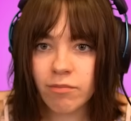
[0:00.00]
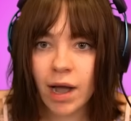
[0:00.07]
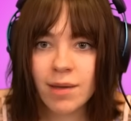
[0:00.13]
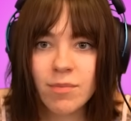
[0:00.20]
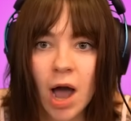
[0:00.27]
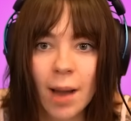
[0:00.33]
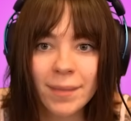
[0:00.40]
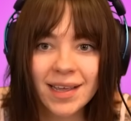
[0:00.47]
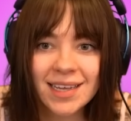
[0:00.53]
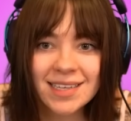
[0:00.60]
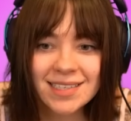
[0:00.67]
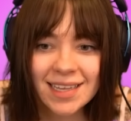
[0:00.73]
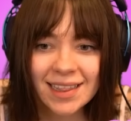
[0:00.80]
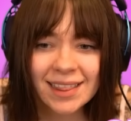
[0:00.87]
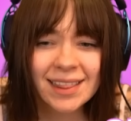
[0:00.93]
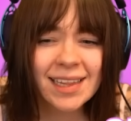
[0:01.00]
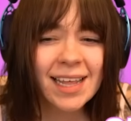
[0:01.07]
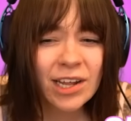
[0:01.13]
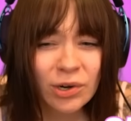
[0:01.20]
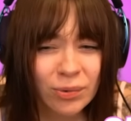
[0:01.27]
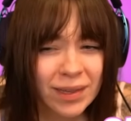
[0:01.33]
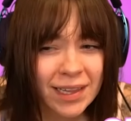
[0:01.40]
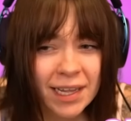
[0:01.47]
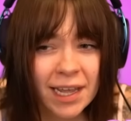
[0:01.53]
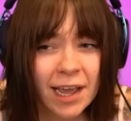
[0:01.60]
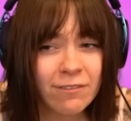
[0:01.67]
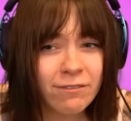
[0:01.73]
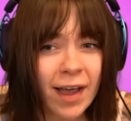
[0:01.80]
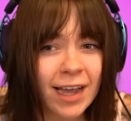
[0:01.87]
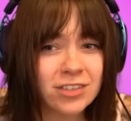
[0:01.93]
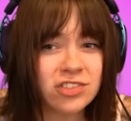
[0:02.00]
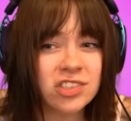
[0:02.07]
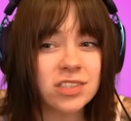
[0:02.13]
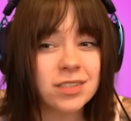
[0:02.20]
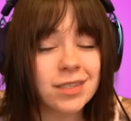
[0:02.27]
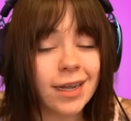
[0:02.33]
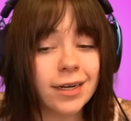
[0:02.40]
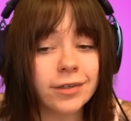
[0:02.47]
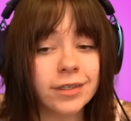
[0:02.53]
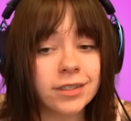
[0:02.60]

My mom is literally a fashion designer